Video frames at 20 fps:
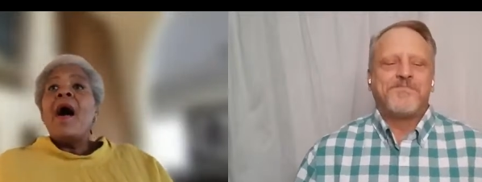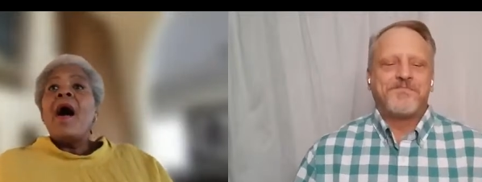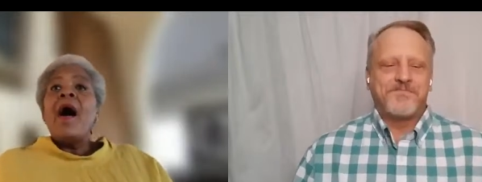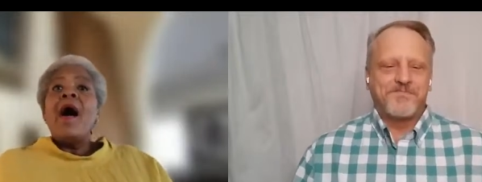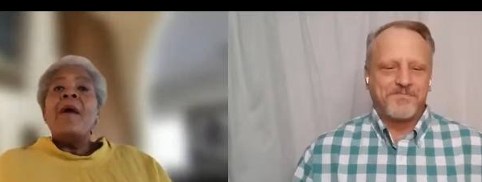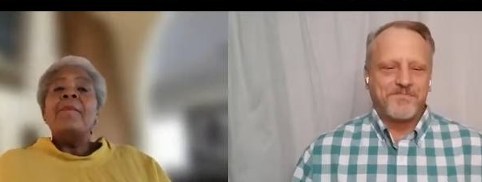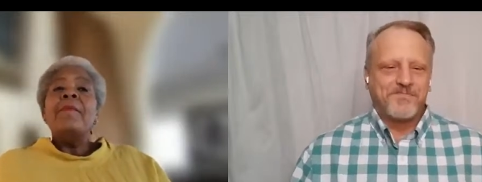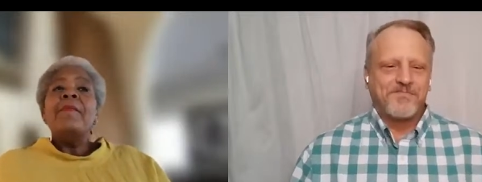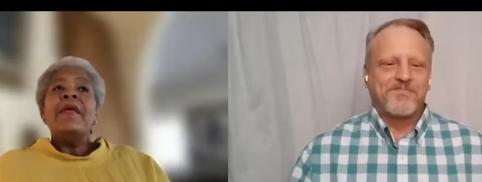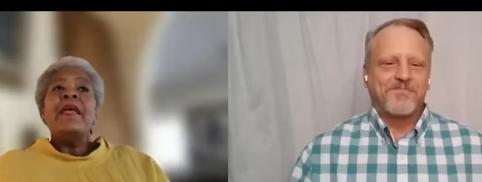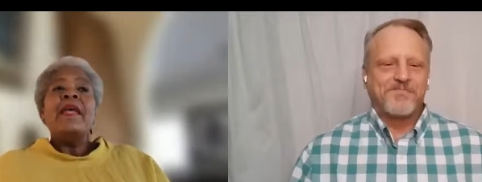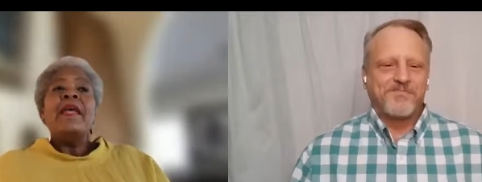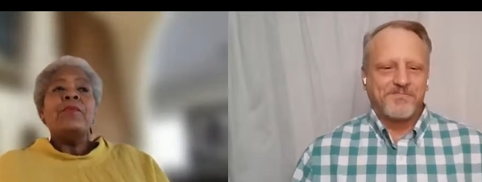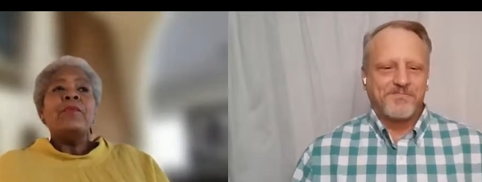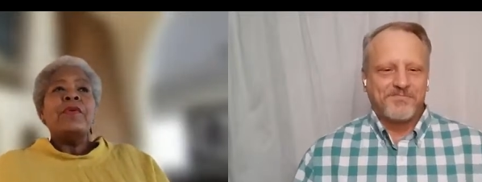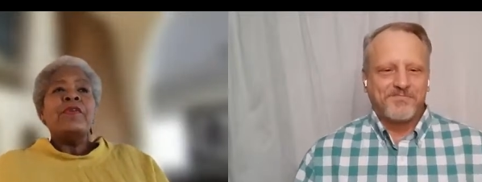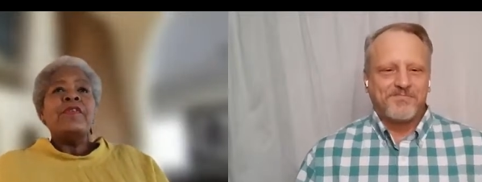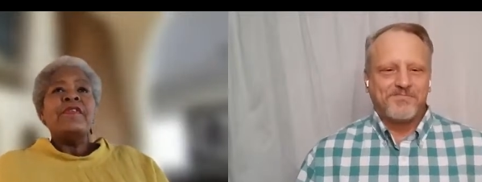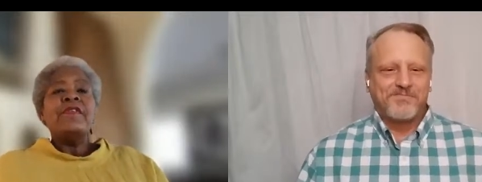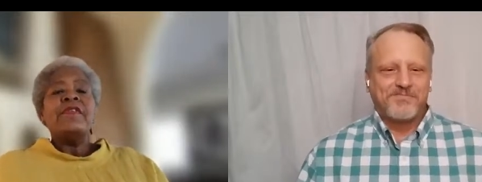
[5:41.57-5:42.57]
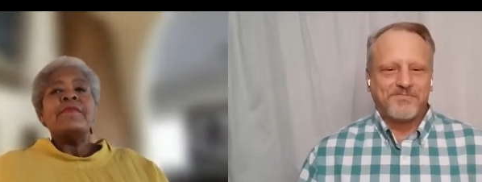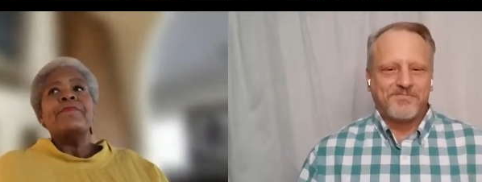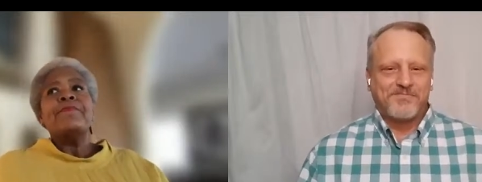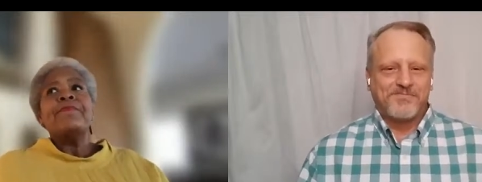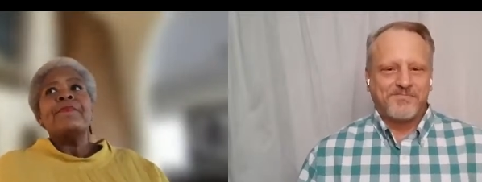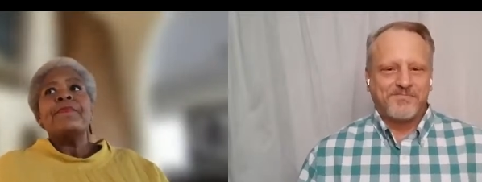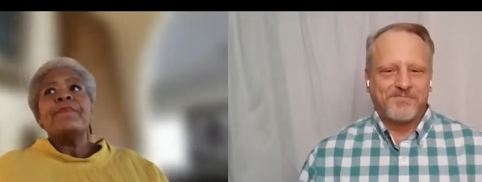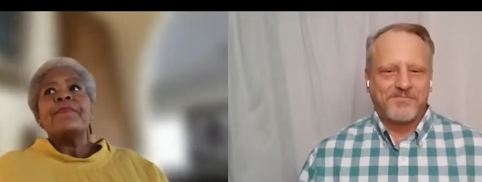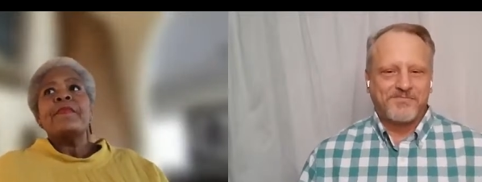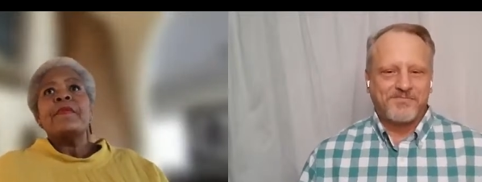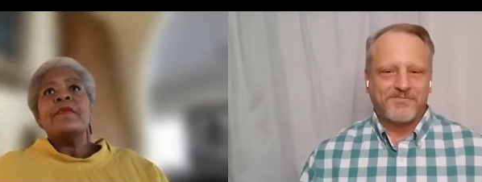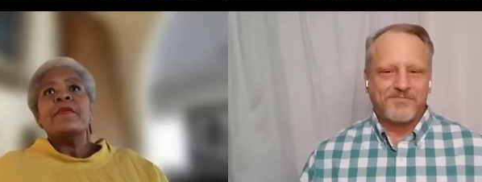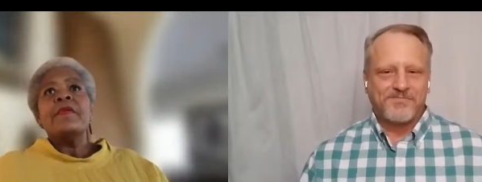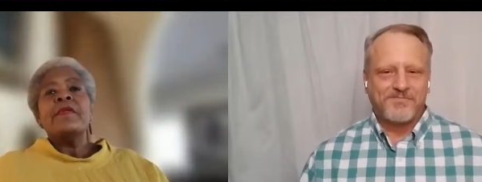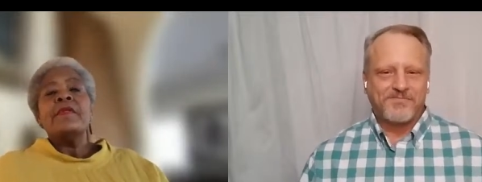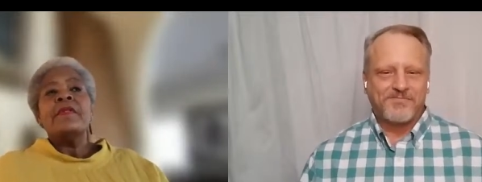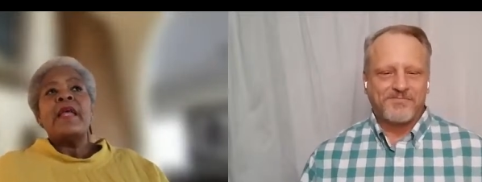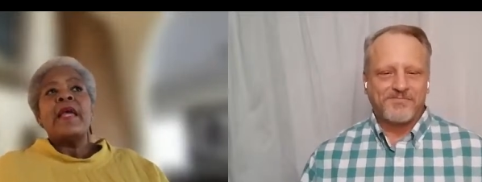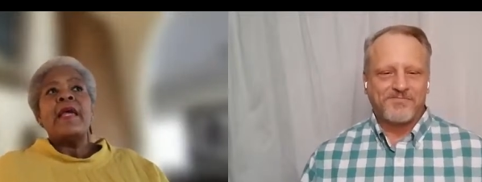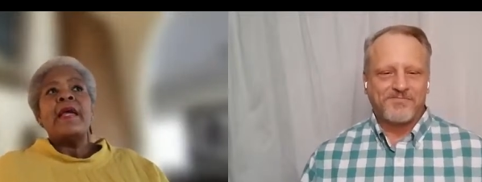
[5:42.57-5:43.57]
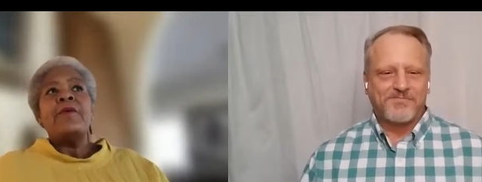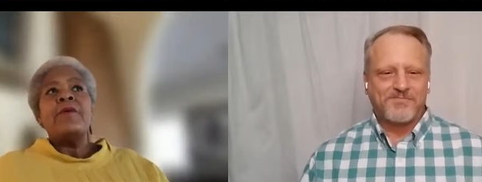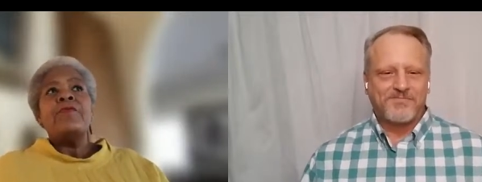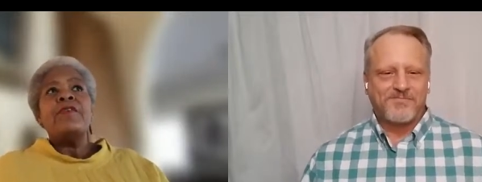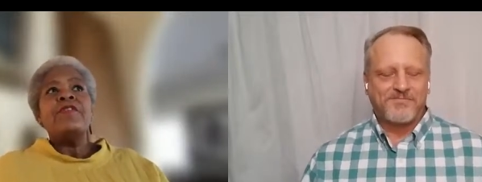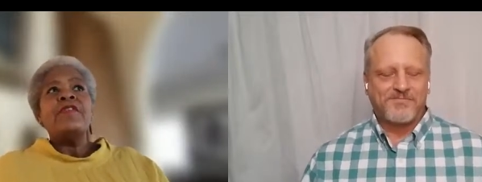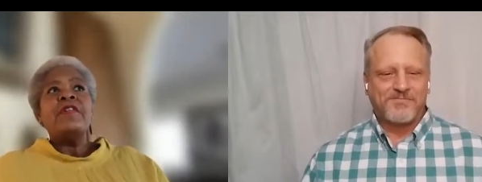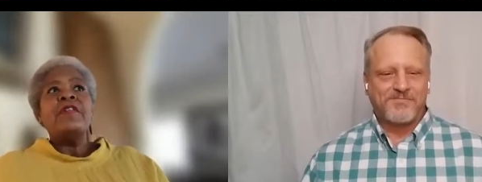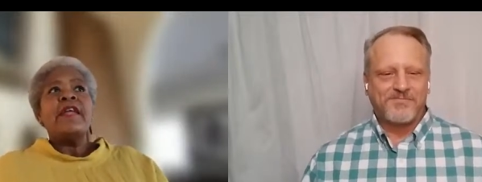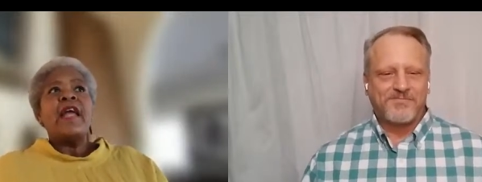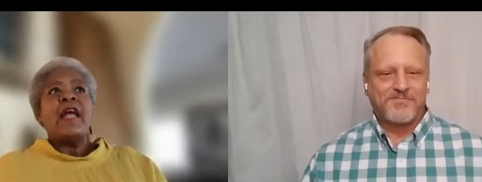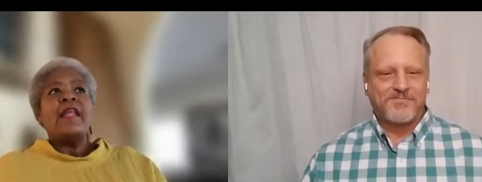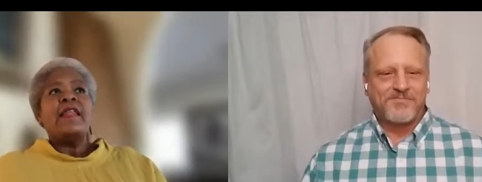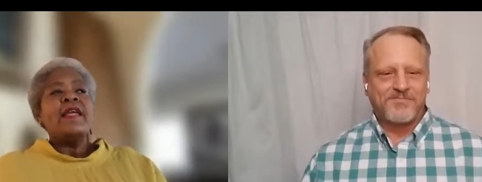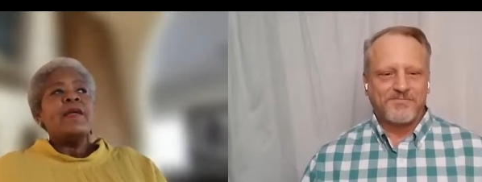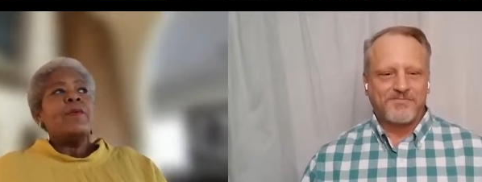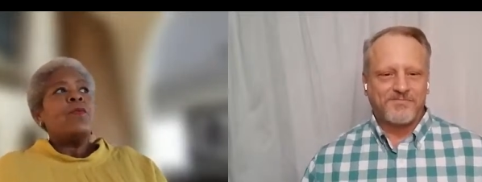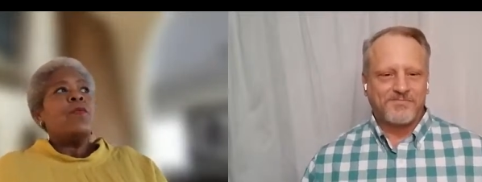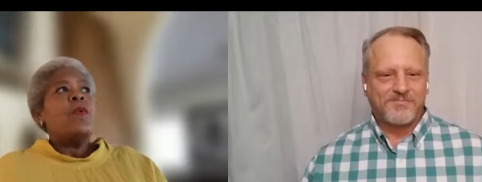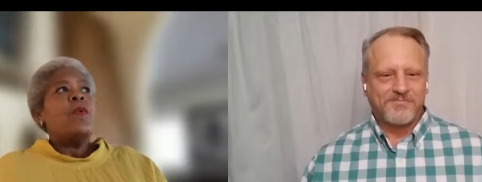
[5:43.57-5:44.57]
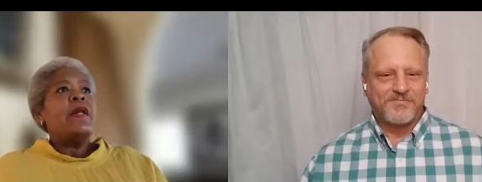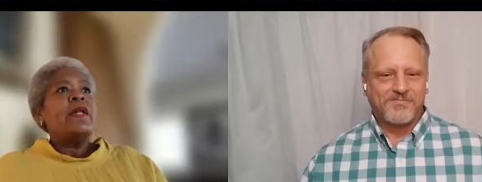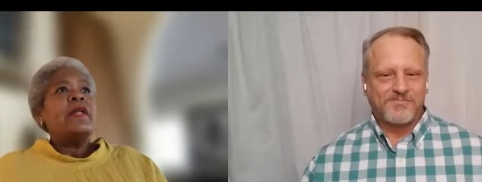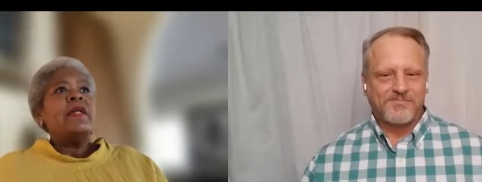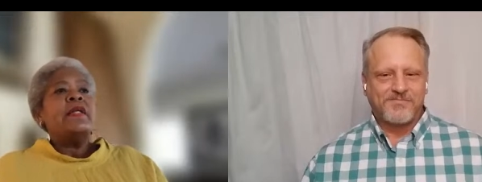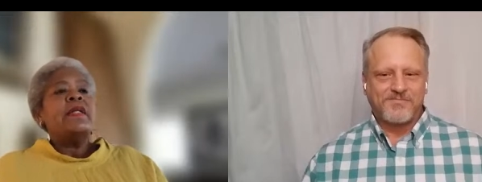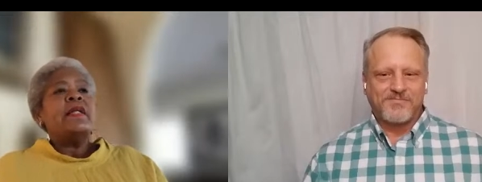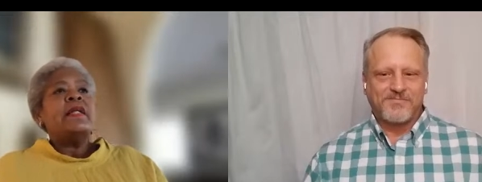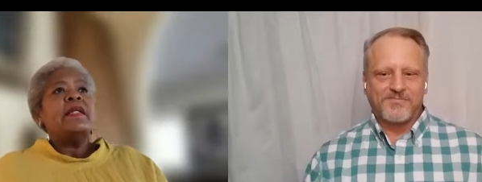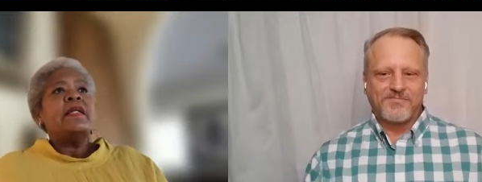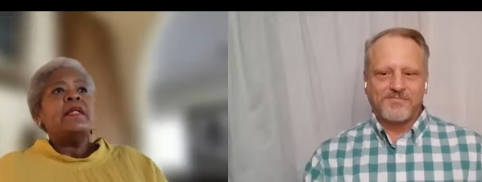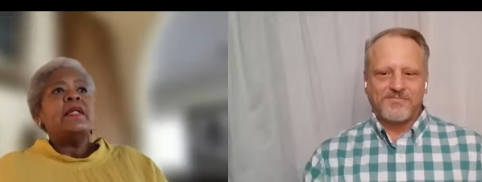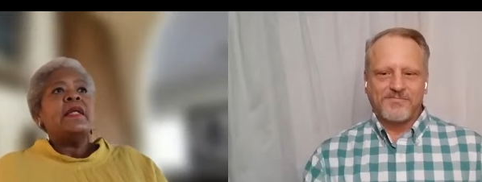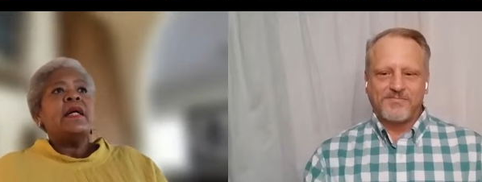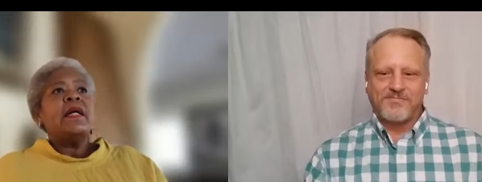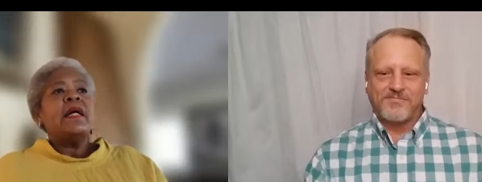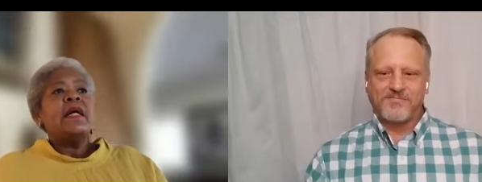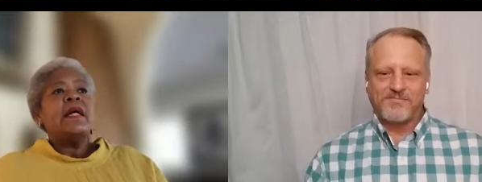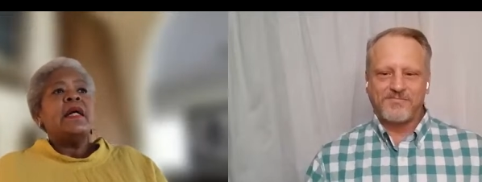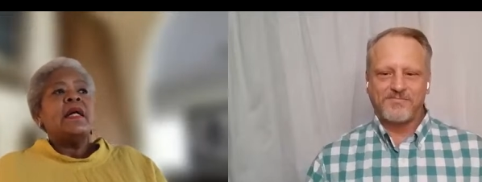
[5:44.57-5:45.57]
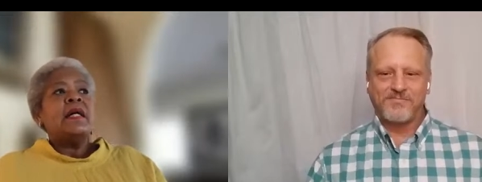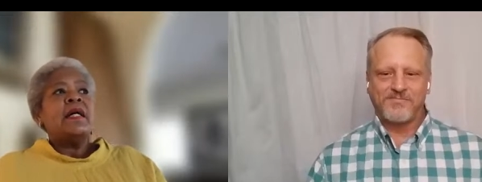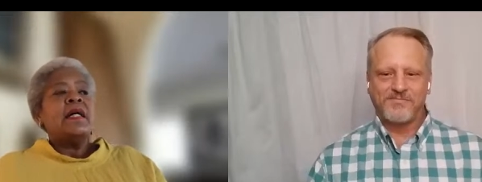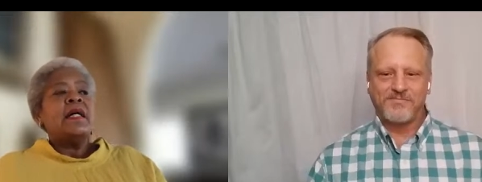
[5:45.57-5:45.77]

Speaker 1: Um, it was they originally, I think, wanted an uh,